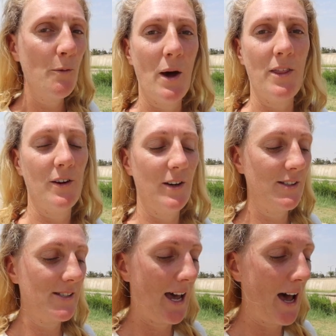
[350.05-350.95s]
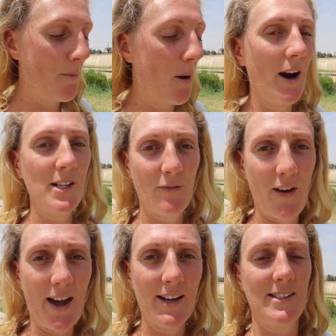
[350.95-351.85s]
whether it's um,
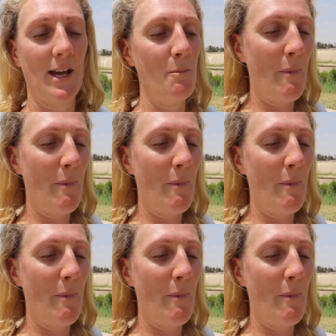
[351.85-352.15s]
artifacts and